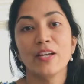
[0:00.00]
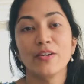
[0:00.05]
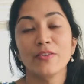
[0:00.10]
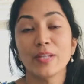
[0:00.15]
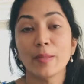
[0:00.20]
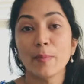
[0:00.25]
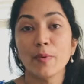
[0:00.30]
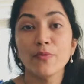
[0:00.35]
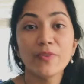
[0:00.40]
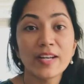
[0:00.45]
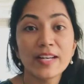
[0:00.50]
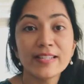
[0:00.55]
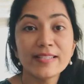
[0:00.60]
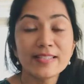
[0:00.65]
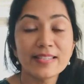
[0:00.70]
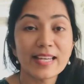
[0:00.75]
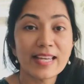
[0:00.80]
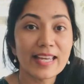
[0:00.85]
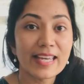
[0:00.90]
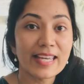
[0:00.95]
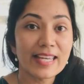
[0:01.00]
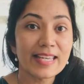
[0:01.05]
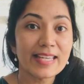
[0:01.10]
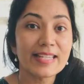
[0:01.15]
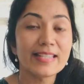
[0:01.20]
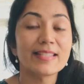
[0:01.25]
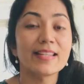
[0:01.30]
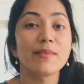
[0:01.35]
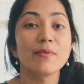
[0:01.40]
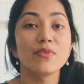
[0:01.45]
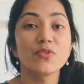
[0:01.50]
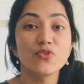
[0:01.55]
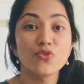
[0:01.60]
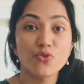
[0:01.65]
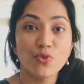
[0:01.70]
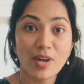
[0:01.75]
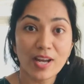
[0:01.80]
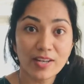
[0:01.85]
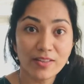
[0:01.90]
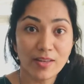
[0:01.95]
Number first is
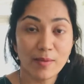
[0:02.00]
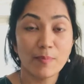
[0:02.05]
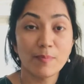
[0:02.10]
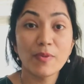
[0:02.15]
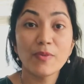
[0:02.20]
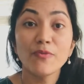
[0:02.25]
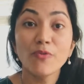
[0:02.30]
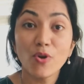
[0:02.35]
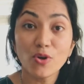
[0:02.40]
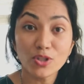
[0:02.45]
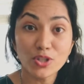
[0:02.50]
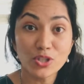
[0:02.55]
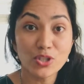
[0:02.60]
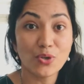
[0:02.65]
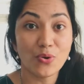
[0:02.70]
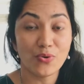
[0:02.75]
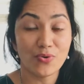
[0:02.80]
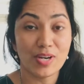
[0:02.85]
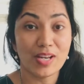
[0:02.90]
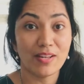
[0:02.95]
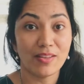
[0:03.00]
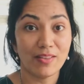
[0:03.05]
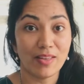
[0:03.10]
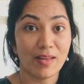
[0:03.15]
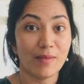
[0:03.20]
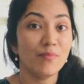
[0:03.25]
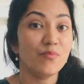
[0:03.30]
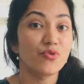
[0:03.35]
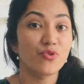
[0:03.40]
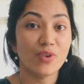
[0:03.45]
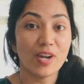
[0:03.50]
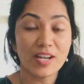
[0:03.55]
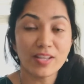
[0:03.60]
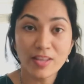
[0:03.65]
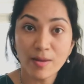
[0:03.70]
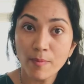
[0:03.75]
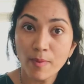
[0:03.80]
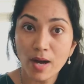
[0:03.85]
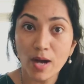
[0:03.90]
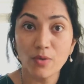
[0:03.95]
dry them. Before storing them, dry
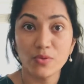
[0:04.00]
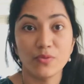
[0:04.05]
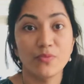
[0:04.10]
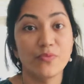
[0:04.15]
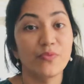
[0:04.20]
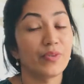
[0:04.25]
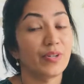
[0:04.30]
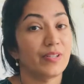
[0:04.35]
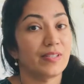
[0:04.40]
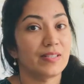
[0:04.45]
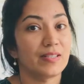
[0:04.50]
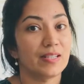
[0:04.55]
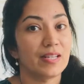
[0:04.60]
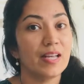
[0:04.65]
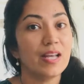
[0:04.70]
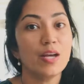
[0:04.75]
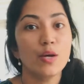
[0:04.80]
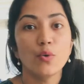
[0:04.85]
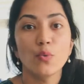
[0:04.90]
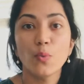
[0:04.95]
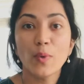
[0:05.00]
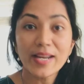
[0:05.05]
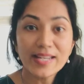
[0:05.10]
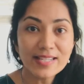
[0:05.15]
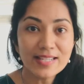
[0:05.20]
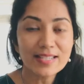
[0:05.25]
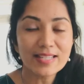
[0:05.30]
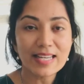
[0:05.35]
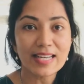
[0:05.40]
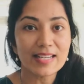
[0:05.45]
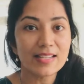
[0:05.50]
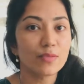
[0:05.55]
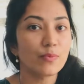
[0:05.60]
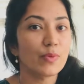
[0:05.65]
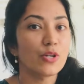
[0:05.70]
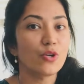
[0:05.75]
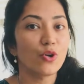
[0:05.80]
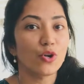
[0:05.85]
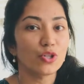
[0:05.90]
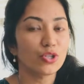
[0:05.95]
them out first. Wet seeds
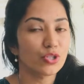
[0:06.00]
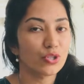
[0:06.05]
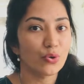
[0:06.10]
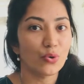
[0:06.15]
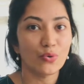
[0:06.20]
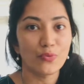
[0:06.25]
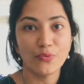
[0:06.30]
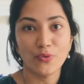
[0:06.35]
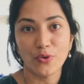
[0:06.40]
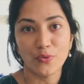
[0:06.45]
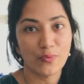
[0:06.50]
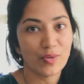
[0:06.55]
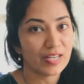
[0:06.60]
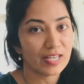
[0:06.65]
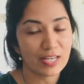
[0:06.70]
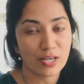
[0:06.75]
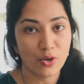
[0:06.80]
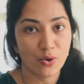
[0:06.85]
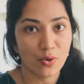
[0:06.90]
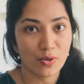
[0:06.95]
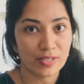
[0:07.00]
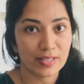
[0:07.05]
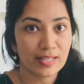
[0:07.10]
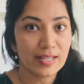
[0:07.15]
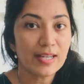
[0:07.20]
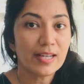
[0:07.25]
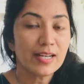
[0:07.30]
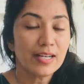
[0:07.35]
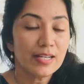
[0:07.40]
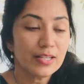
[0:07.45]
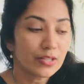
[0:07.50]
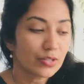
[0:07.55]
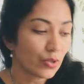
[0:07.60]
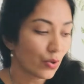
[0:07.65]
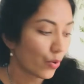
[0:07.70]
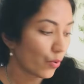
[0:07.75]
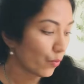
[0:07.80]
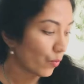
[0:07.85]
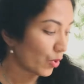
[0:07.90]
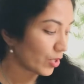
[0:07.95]
will not store for very long. So
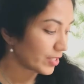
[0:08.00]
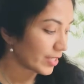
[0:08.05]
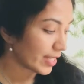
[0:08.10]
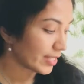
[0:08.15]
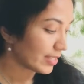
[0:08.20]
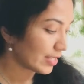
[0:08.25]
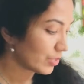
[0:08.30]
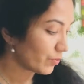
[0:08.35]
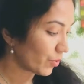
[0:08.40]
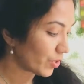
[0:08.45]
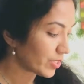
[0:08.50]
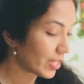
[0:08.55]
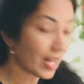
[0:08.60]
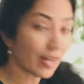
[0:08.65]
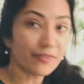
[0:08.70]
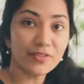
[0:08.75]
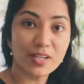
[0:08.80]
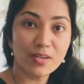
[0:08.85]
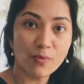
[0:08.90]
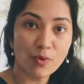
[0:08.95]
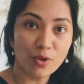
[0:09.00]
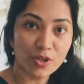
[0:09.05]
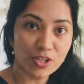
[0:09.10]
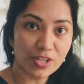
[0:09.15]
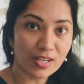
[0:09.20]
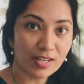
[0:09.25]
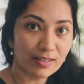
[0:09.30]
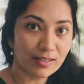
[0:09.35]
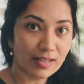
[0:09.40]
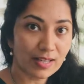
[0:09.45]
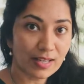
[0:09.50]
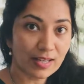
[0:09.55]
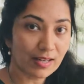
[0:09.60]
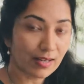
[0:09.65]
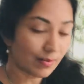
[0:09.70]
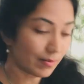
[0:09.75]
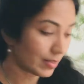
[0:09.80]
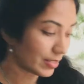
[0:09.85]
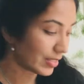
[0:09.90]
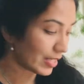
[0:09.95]
what I did was, after washing
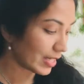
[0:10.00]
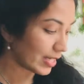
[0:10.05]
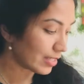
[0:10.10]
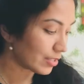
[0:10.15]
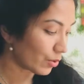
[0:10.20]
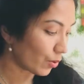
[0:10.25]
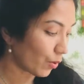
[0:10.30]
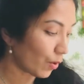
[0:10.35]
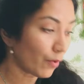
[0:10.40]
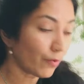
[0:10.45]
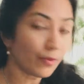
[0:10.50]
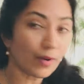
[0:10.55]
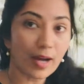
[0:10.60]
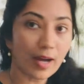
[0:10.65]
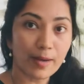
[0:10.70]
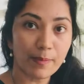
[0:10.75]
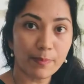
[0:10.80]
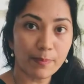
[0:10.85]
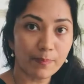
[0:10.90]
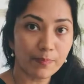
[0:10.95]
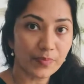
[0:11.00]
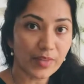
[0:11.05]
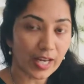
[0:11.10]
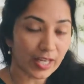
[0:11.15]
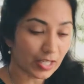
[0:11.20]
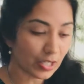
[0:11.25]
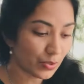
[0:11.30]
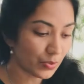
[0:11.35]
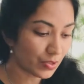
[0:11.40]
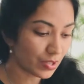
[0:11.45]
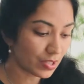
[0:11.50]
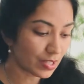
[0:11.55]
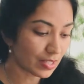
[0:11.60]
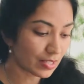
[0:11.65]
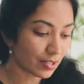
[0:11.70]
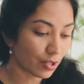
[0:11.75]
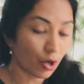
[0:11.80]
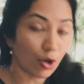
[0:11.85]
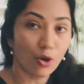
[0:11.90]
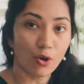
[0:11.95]
the seeds off, I used this
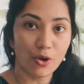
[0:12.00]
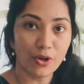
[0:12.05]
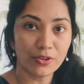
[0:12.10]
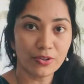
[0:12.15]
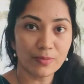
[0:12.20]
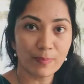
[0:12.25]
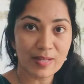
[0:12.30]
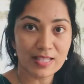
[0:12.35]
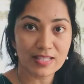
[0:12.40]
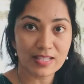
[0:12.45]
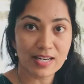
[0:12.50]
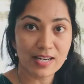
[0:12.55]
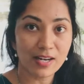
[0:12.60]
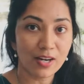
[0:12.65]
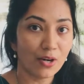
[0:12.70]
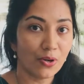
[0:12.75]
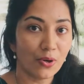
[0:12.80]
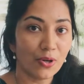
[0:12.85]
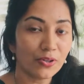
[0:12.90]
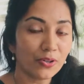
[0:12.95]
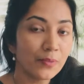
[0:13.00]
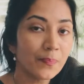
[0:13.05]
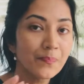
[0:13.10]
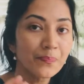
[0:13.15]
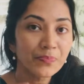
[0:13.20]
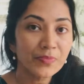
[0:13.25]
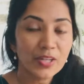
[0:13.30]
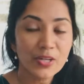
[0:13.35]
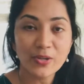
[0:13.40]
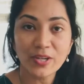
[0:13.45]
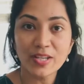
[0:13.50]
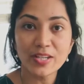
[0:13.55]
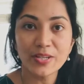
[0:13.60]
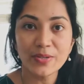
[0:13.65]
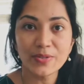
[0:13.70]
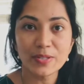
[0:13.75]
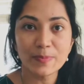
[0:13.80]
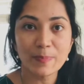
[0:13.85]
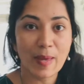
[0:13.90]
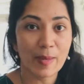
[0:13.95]
cloth, muslin cloth. You can
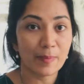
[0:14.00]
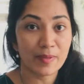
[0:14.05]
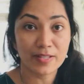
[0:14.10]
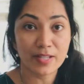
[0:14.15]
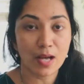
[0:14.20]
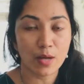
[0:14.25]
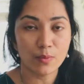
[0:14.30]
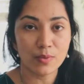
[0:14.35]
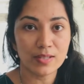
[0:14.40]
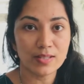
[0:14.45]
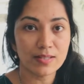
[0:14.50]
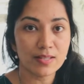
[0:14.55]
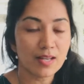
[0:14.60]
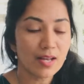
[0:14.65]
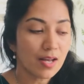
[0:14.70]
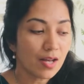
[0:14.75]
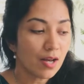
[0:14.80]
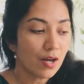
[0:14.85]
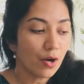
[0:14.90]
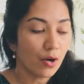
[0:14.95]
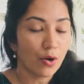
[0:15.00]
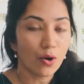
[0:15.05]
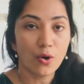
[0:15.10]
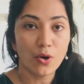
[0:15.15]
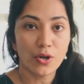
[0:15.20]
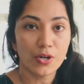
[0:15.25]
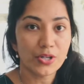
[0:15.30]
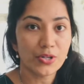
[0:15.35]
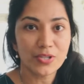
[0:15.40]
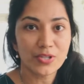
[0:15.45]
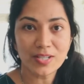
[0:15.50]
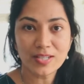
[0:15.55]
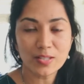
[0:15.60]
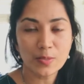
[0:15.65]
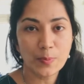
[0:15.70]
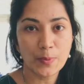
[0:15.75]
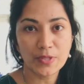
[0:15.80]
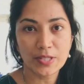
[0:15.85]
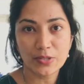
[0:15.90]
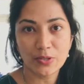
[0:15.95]
use paper towels, or you
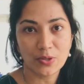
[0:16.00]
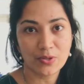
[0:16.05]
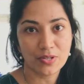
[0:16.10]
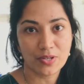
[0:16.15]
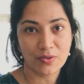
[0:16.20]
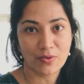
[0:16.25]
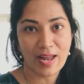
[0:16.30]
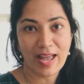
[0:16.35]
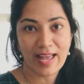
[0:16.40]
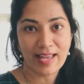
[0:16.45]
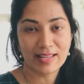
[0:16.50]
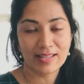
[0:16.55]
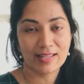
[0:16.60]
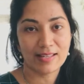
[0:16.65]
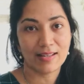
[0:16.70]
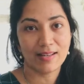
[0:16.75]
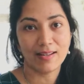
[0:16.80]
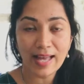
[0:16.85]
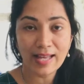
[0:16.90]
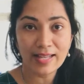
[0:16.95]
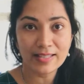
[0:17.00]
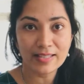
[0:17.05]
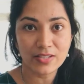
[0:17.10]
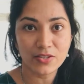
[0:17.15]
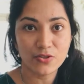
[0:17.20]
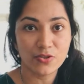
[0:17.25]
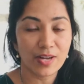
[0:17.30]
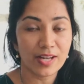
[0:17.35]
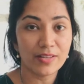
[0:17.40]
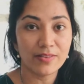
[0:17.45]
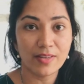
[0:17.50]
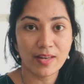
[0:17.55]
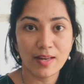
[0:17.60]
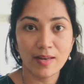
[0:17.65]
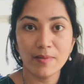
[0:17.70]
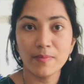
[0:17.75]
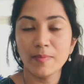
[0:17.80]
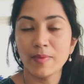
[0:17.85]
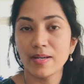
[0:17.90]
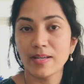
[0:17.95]
just put it on the rack and dry
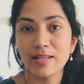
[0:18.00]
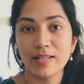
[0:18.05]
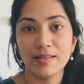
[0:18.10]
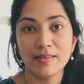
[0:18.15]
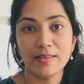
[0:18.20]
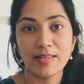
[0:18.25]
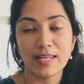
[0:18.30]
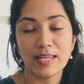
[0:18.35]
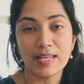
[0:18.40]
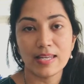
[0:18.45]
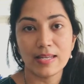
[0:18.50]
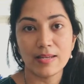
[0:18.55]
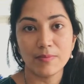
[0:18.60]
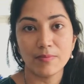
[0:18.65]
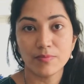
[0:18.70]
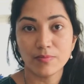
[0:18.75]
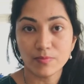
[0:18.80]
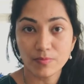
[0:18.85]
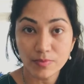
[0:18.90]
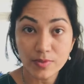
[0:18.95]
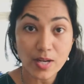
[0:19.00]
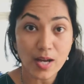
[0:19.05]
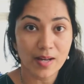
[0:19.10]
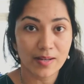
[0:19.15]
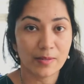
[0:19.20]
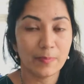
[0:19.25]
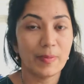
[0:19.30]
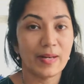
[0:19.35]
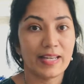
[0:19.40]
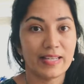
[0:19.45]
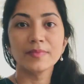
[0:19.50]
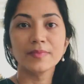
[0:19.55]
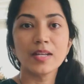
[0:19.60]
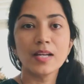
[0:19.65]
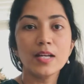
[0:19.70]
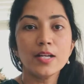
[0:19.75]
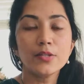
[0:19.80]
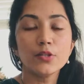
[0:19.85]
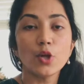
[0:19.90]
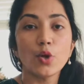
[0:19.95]
them in the dark place.
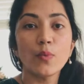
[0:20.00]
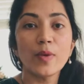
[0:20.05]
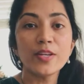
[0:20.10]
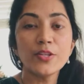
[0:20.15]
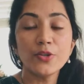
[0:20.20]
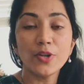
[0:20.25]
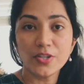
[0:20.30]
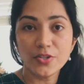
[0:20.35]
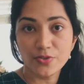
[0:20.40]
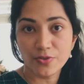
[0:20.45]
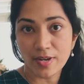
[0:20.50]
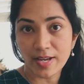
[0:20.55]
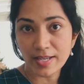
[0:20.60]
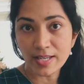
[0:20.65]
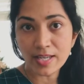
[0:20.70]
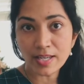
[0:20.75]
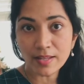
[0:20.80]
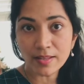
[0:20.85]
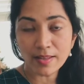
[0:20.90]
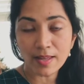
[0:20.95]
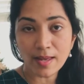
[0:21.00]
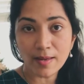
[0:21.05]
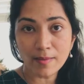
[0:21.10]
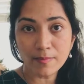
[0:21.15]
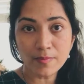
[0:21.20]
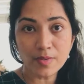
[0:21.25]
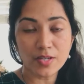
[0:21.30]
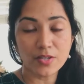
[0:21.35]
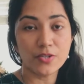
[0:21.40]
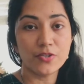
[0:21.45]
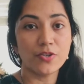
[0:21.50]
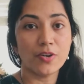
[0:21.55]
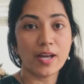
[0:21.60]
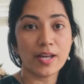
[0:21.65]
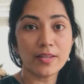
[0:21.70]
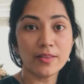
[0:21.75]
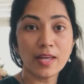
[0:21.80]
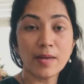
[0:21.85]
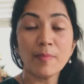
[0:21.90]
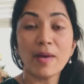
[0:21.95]
So when you are drying them,
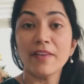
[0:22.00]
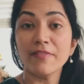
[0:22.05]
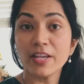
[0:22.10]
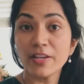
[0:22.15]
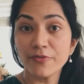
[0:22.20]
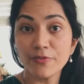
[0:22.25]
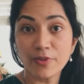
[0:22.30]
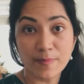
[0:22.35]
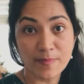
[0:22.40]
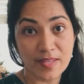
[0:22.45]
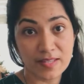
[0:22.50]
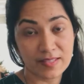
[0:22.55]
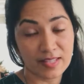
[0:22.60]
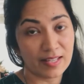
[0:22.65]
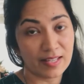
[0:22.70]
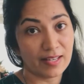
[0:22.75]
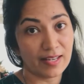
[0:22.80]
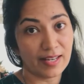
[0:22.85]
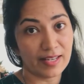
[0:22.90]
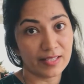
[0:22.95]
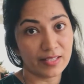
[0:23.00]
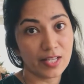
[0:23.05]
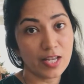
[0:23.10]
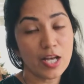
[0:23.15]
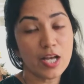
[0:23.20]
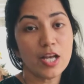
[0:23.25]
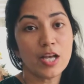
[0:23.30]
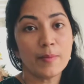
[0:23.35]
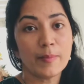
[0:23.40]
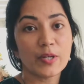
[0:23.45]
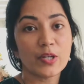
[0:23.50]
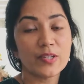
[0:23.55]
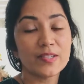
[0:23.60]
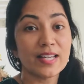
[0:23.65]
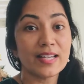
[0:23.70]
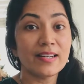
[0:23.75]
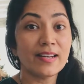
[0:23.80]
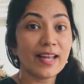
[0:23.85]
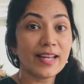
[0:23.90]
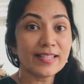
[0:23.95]
dry them away from the sunlight, because
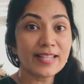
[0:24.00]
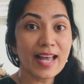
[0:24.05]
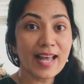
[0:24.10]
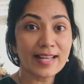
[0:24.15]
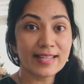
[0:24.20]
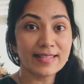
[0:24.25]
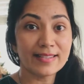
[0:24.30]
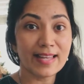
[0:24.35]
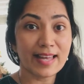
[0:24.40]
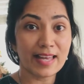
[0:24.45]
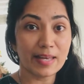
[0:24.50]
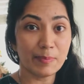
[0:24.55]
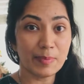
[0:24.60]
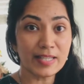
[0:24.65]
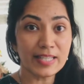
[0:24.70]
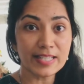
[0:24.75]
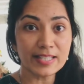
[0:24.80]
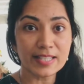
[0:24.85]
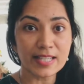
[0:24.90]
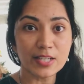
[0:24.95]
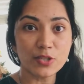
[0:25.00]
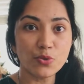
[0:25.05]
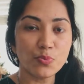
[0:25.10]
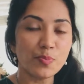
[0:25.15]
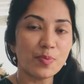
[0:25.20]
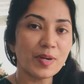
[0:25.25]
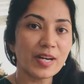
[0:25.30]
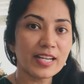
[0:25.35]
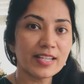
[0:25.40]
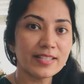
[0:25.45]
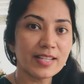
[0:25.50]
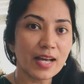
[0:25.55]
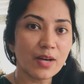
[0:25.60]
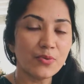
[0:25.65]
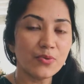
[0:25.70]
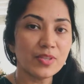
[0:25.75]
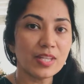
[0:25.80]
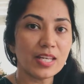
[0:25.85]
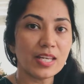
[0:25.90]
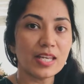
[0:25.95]
sunlight has the ability to break
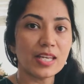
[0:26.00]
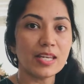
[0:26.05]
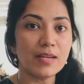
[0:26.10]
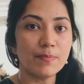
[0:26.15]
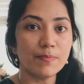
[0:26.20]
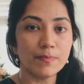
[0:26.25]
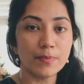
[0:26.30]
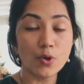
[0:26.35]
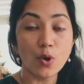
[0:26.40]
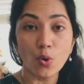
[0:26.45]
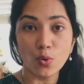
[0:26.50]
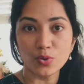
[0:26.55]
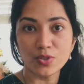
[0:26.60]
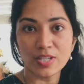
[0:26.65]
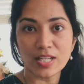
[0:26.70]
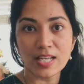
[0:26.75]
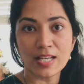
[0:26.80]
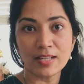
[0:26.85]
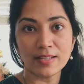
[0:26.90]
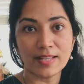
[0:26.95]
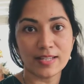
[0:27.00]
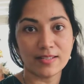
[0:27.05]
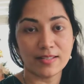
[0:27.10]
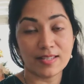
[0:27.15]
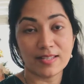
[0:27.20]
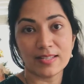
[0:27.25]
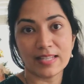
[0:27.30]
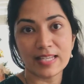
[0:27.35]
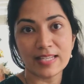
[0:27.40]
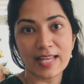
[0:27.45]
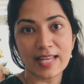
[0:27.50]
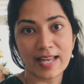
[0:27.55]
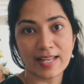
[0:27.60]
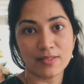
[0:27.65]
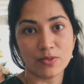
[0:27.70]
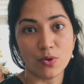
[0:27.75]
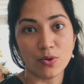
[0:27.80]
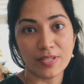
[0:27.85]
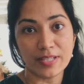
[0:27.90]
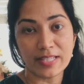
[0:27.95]
down the coating that the seed has
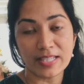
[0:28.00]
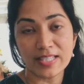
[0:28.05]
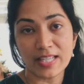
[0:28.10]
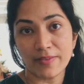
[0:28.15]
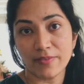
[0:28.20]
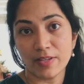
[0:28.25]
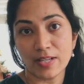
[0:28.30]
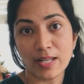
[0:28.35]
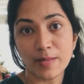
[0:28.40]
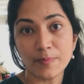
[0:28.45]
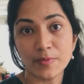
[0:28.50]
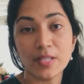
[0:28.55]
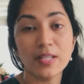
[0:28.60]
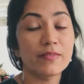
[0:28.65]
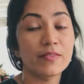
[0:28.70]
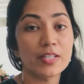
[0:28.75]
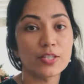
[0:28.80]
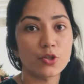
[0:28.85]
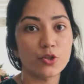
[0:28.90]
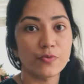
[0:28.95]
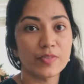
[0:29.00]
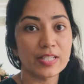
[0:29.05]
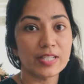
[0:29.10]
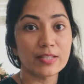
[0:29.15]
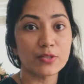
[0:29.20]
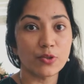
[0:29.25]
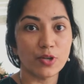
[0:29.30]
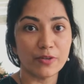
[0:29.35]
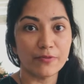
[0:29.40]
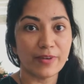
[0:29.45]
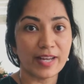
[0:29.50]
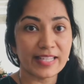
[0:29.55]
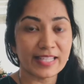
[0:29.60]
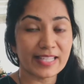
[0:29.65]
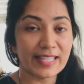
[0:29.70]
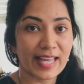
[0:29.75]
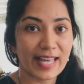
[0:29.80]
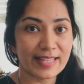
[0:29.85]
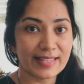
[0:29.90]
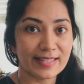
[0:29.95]
already developed, which is called
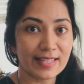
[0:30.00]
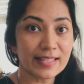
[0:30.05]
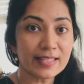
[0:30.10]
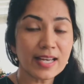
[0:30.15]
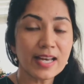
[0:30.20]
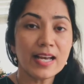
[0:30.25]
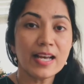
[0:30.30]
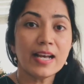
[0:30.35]
phytic acid.